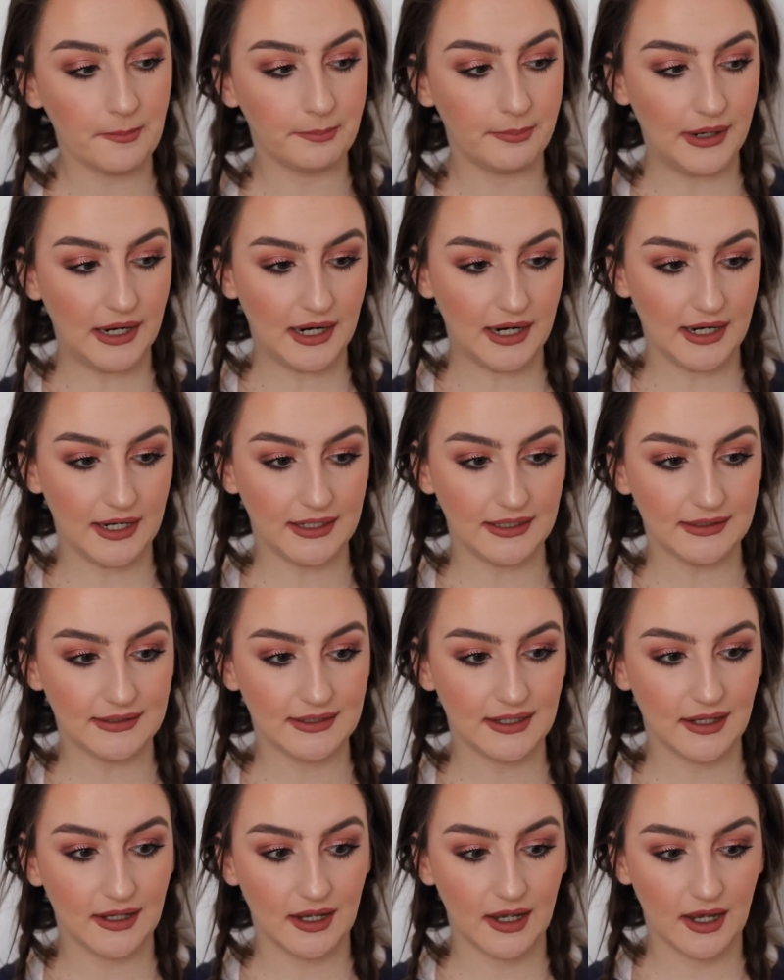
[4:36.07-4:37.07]

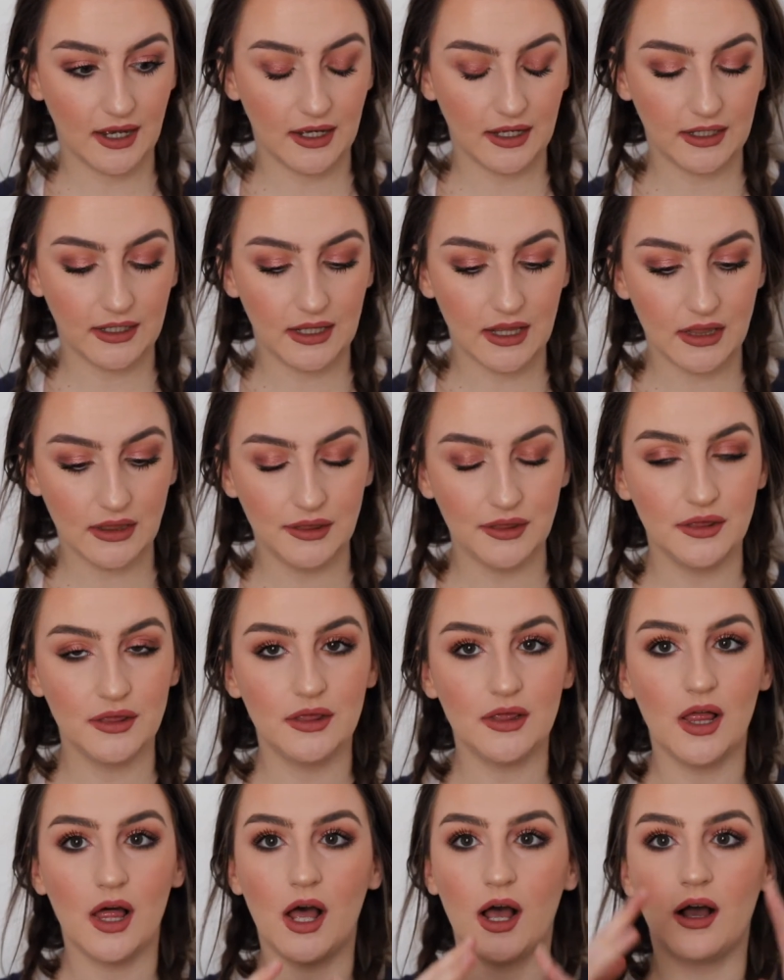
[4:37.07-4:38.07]
but I
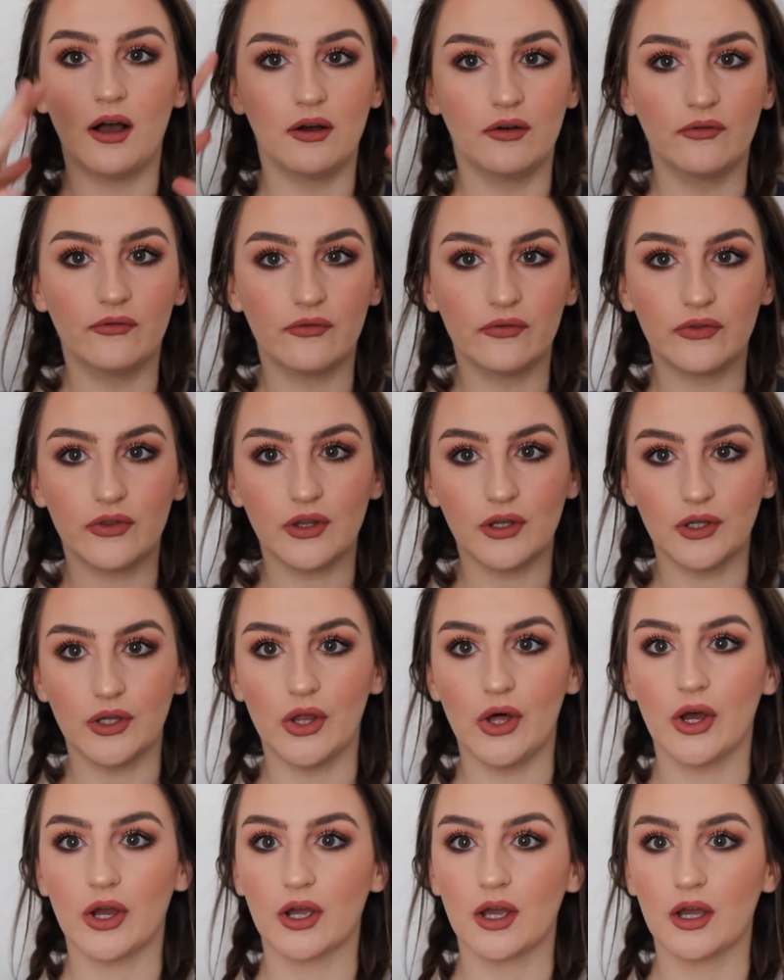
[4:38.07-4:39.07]
love the
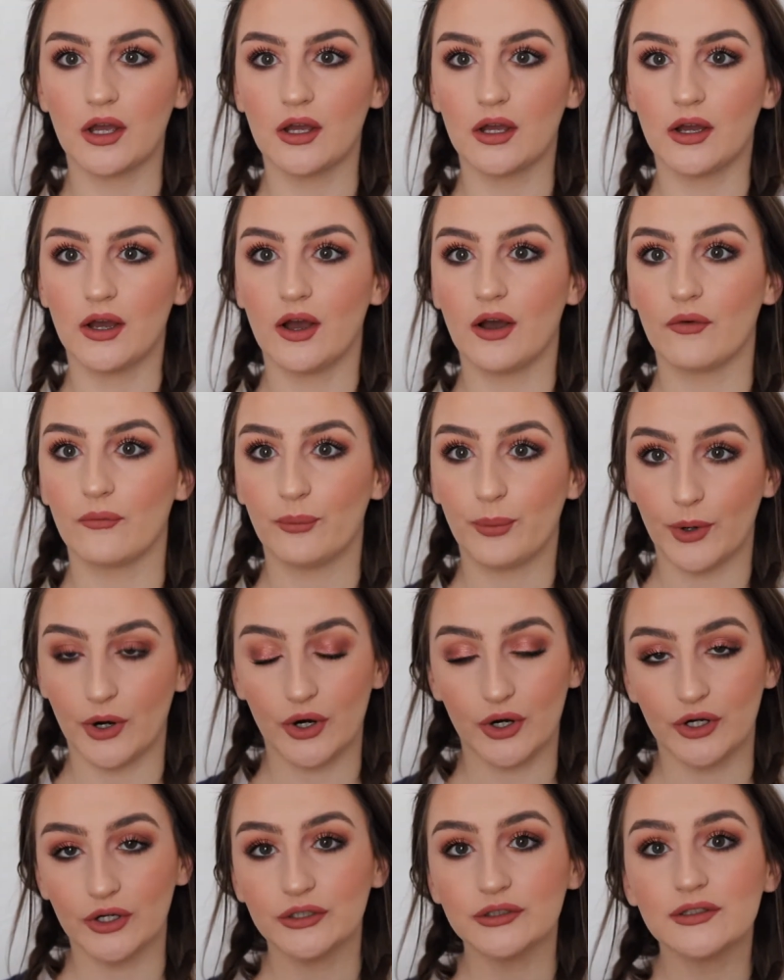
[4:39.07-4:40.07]
look of
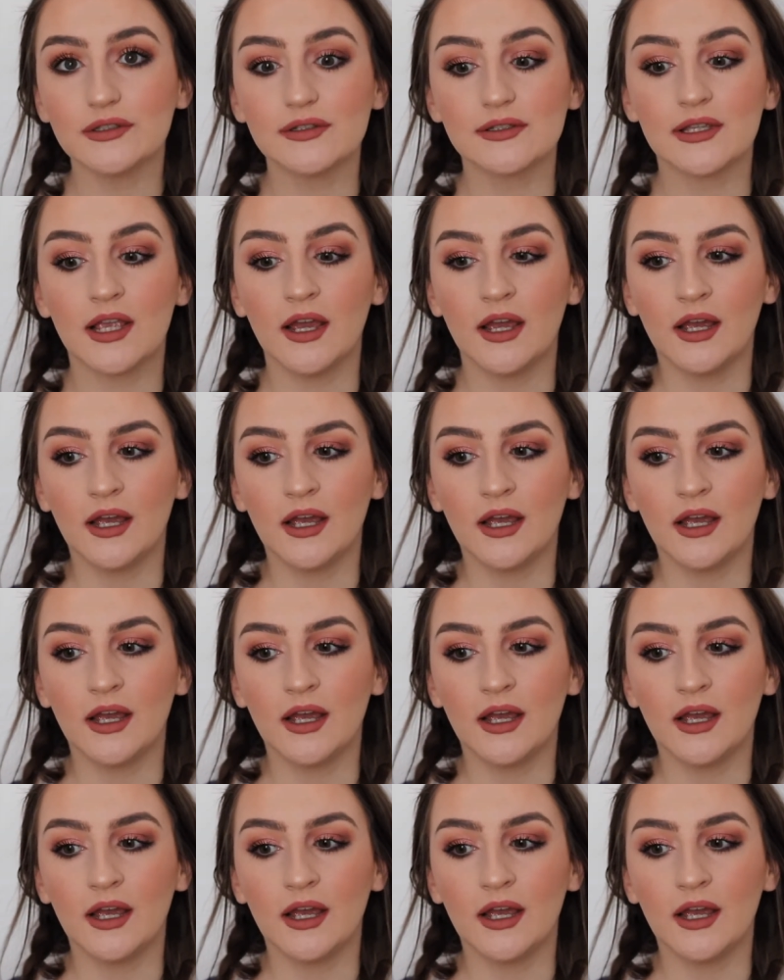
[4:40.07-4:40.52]
barns.